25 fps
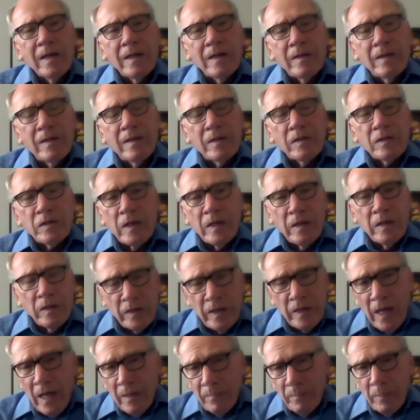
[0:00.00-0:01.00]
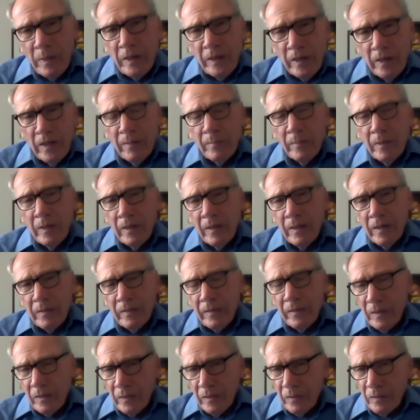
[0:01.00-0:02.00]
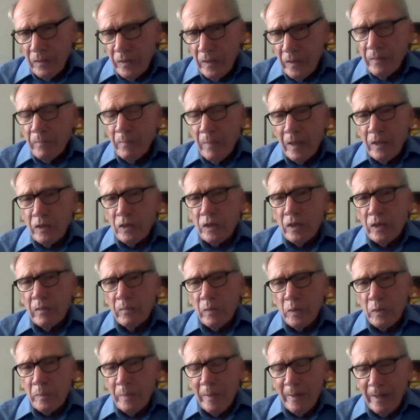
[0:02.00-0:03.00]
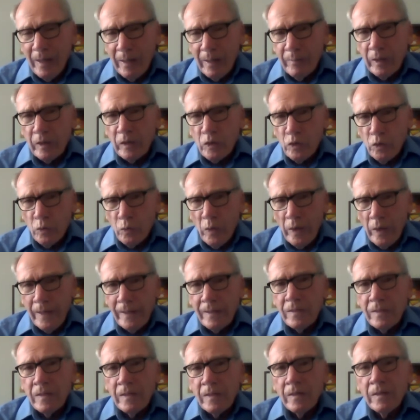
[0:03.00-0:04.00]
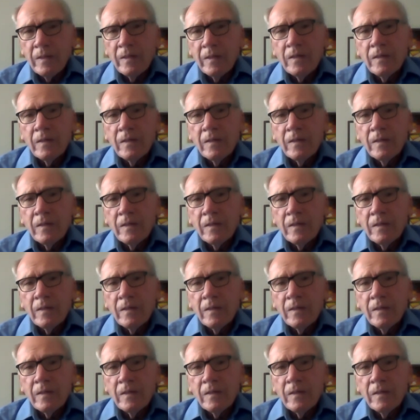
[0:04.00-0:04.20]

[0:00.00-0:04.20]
Is, is that becoming, I think you did mention it was becoming a trend